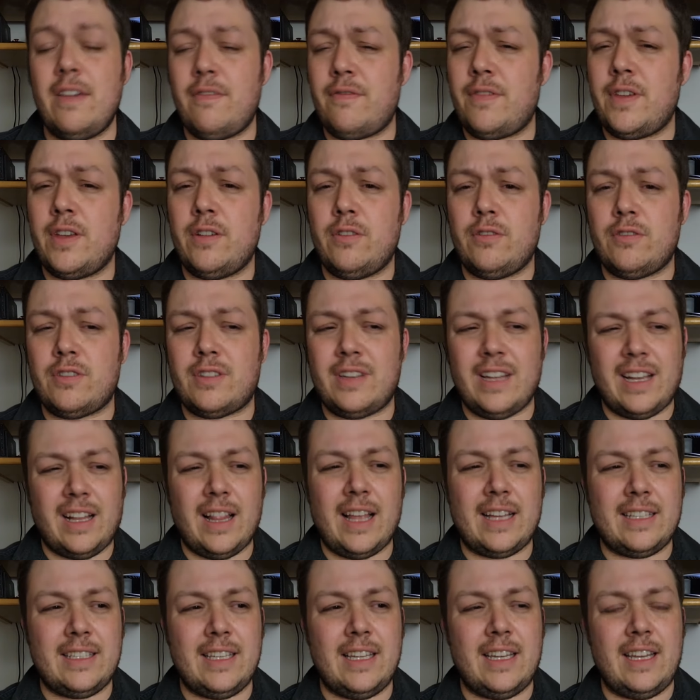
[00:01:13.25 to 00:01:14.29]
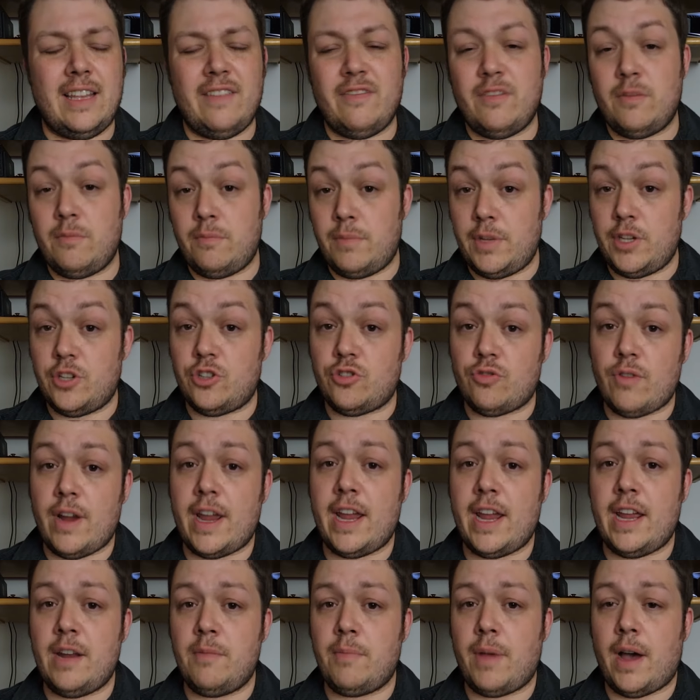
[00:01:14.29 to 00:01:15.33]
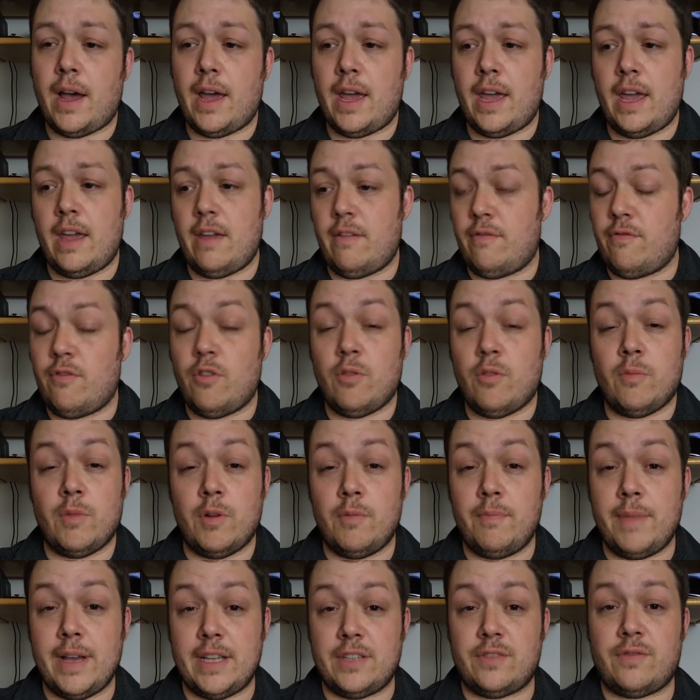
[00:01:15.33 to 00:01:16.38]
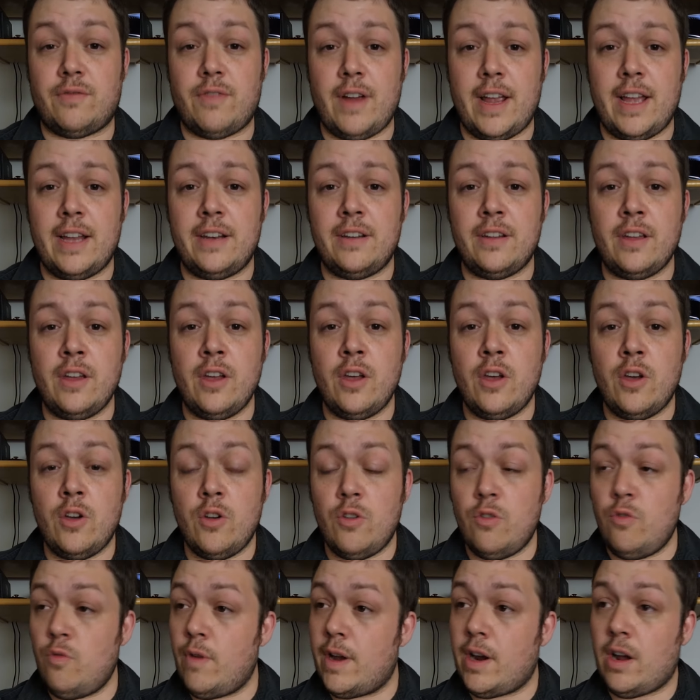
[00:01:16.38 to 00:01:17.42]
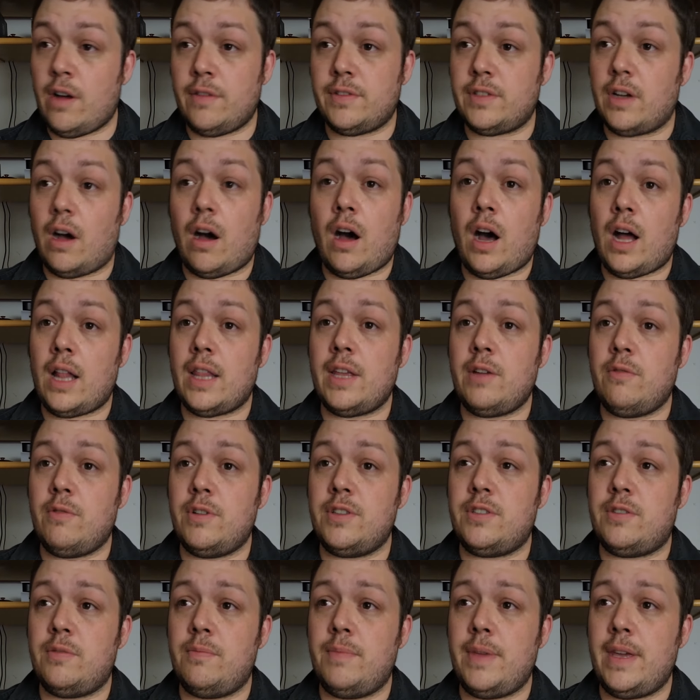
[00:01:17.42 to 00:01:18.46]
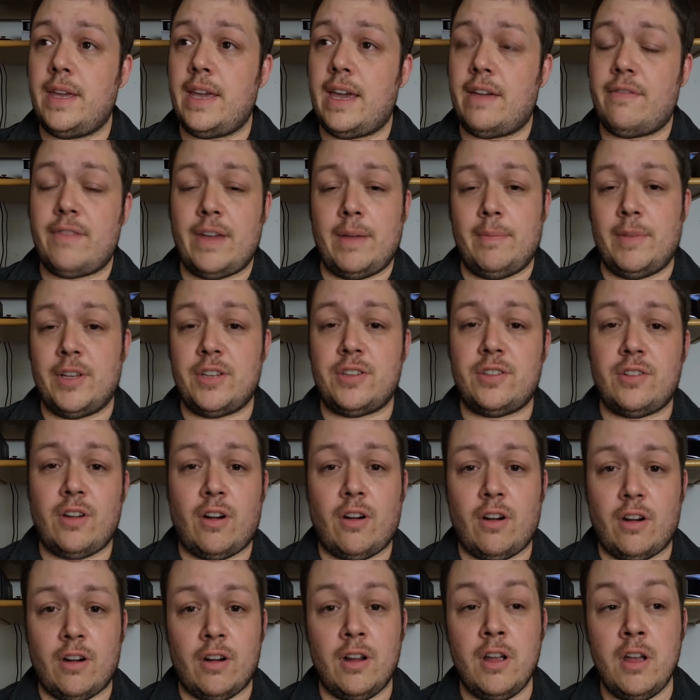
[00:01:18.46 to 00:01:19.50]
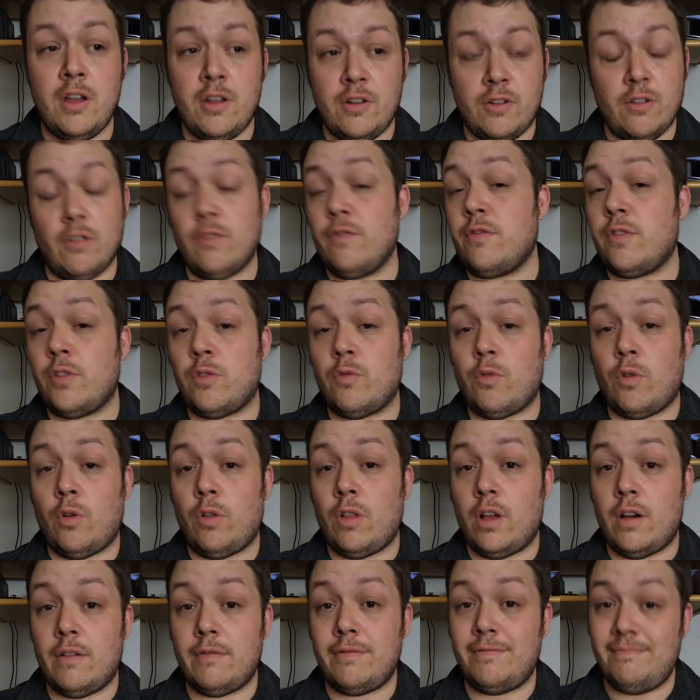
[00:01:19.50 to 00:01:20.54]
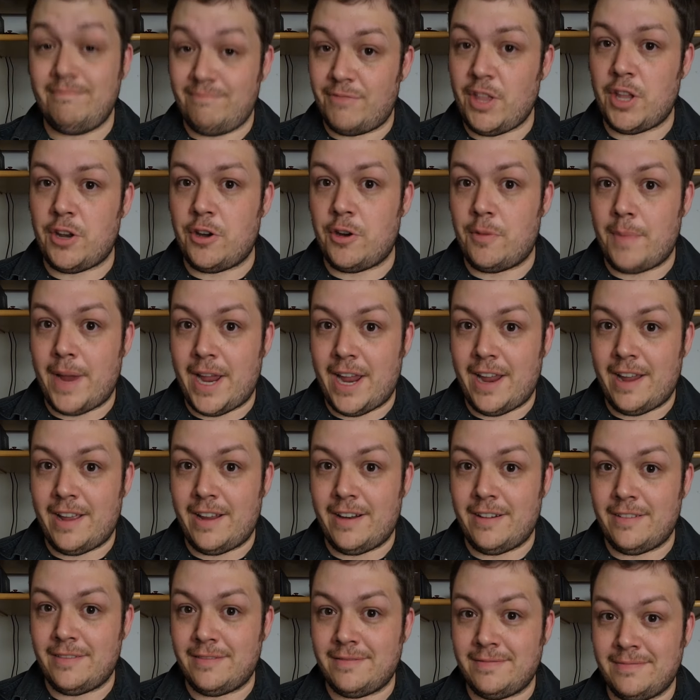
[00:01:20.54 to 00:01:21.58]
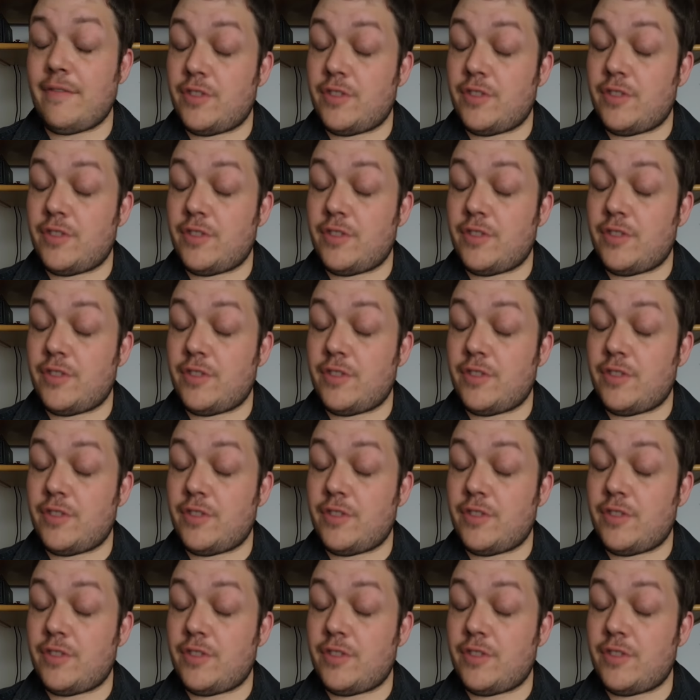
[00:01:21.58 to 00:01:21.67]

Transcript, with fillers: He feels neglected and even betrayed by a former best friend who went off to Hollywood to be a famous star, known for the role of Thunderman.